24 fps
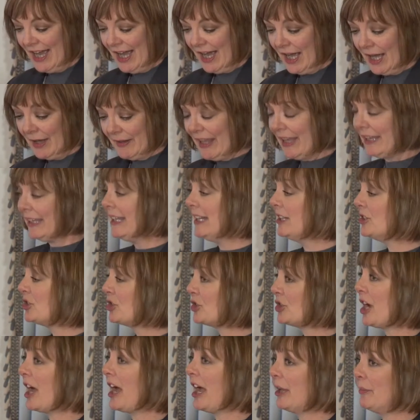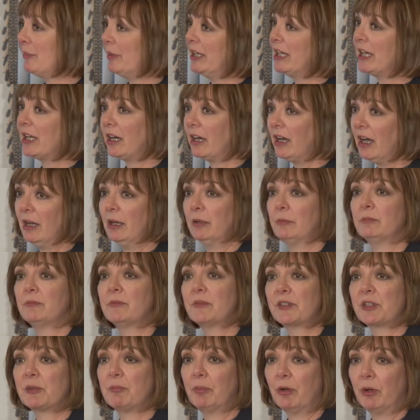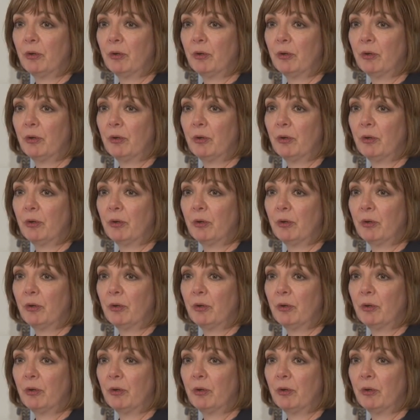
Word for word: Uh, and each time he comes,